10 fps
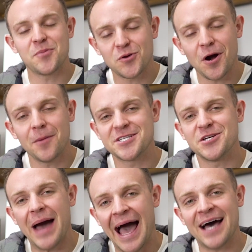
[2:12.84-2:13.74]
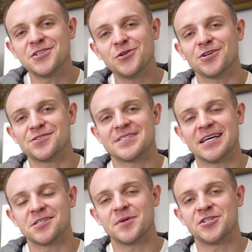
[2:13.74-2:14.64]
I promise you, as you learn
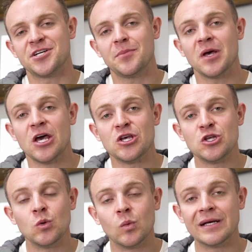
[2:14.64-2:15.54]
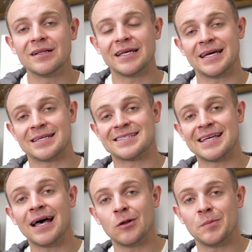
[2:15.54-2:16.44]
salesmanship, you will
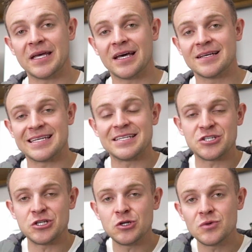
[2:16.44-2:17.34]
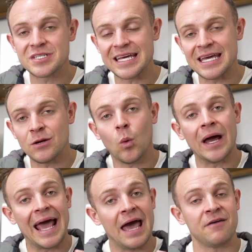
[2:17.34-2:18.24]
excel, because it's used in
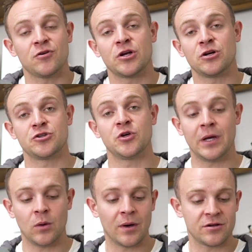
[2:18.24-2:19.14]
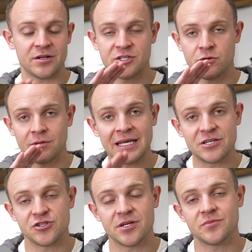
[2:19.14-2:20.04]
whatever you're doing, whether it's your
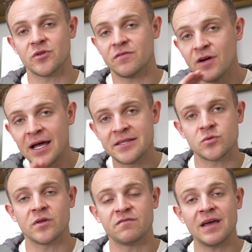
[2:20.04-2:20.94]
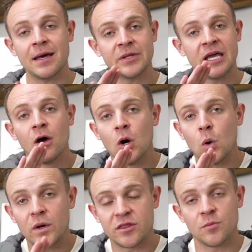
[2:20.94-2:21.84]
relationships with friends, with family,
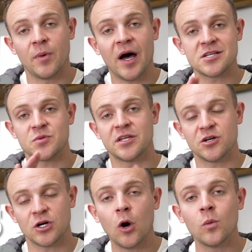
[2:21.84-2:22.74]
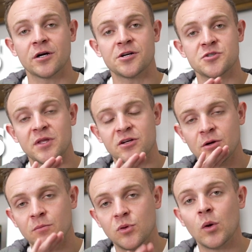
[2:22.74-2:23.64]
with your boss, with your coworkers, with
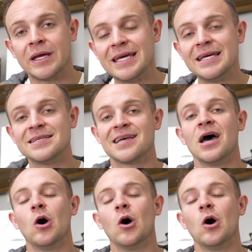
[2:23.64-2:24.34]
your employees,